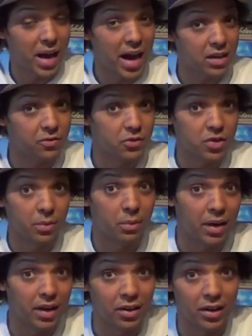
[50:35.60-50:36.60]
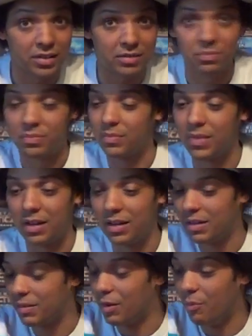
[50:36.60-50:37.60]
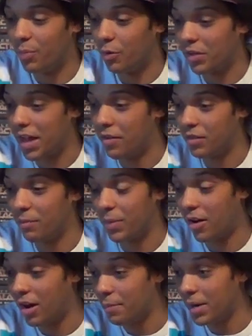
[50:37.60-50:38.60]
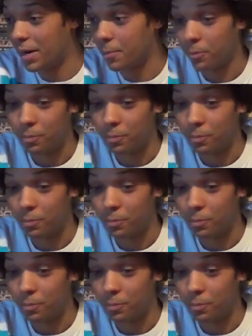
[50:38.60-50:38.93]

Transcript: packs for some of my like like um, board games in behind me,